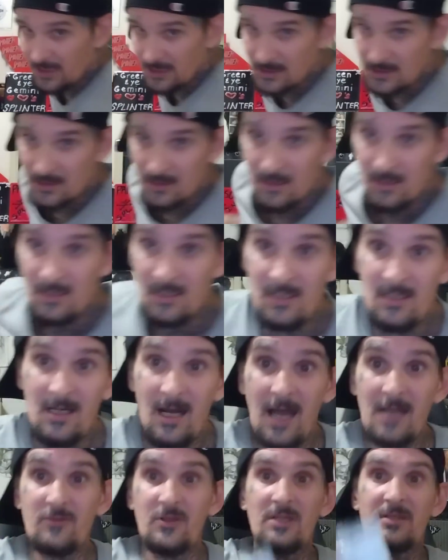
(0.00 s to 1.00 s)
of these.
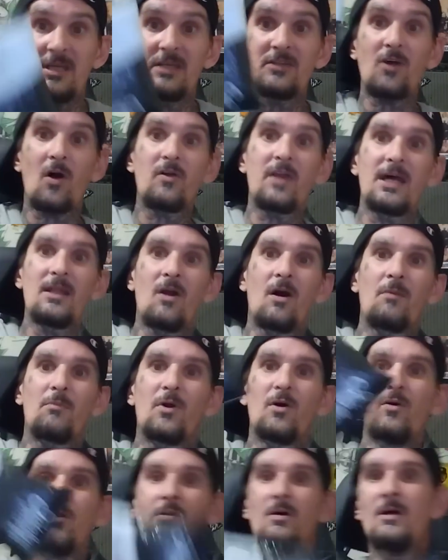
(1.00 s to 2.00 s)
I drink these all day long,
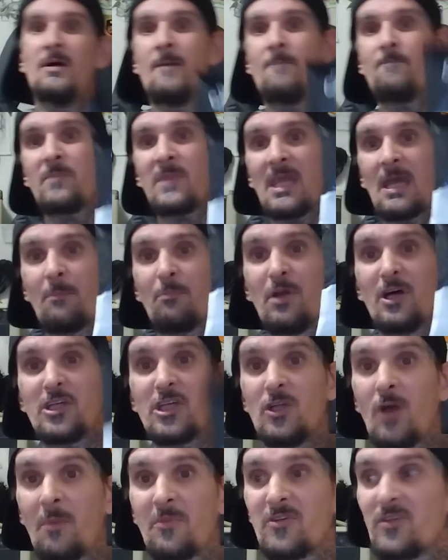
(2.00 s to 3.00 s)
bro. And
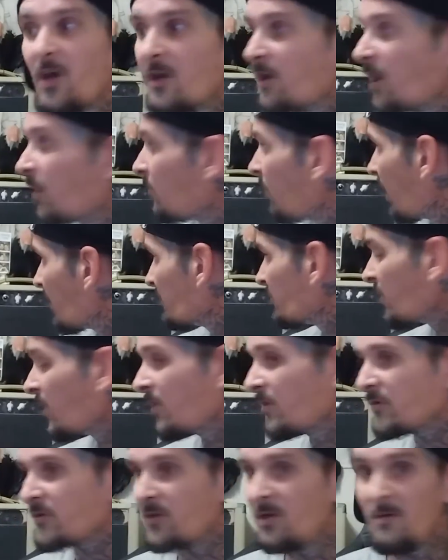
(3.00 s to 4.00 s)
plus, you know I'm stuck on rock
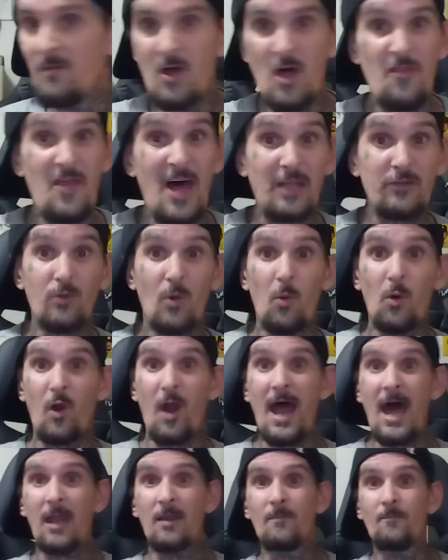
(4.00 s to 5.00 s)
stars. That's where
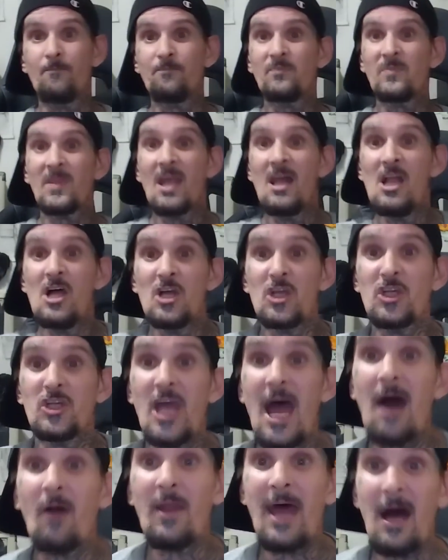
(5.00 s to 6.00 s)
we're at.
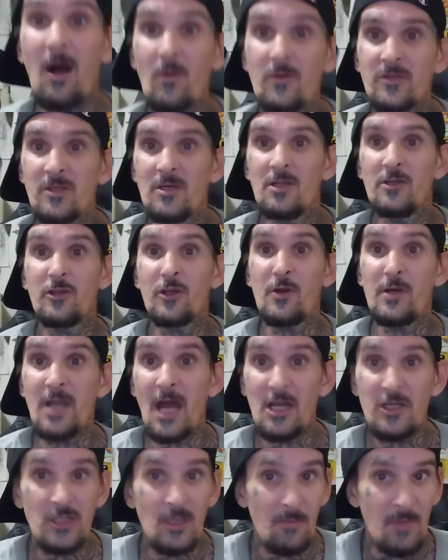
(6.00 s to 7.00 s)
Shout out to Green
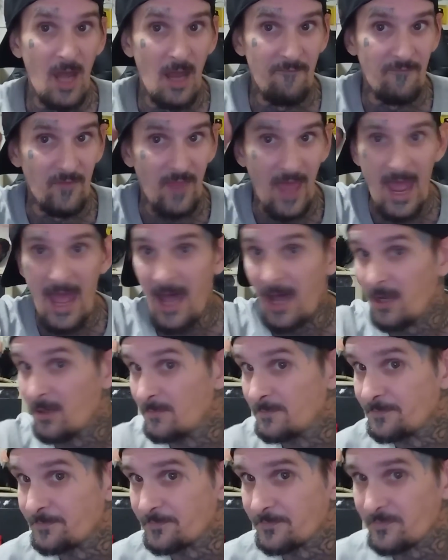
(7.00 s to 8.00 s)
Eye Gemini for the
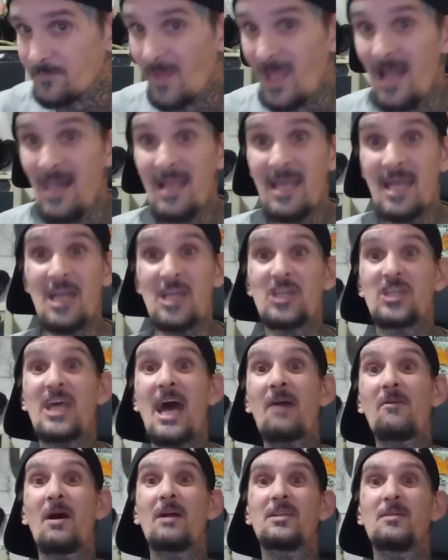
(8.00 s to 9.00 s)
hat. And
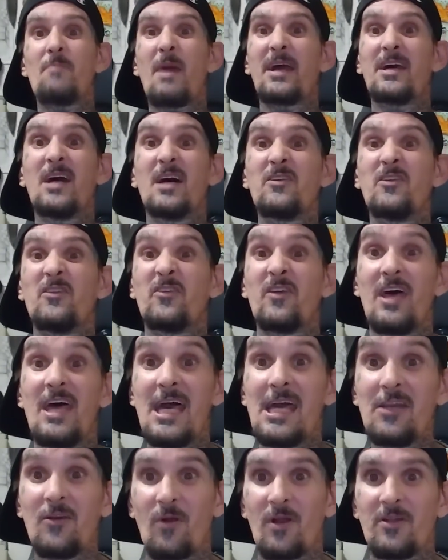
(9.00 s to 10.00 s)
shout out to my cousin's
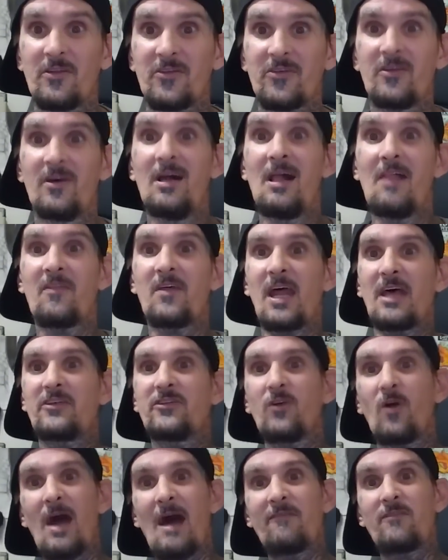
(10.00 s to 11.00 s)
ignorance that I
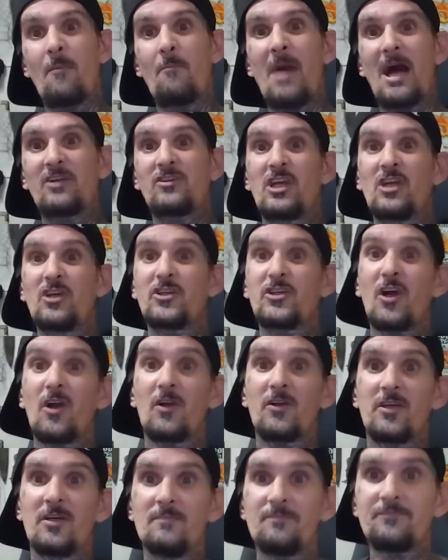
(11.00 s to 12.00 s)
still have the matching
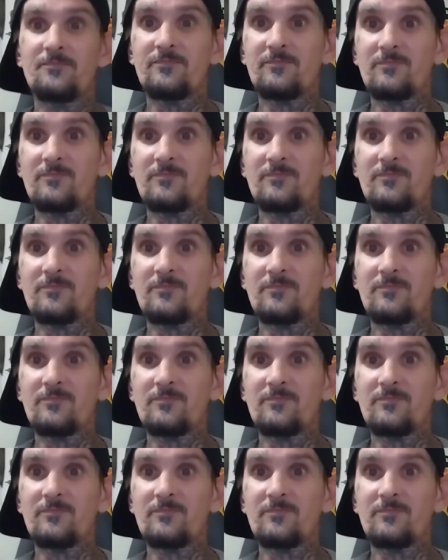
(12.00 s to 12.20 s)
shirt.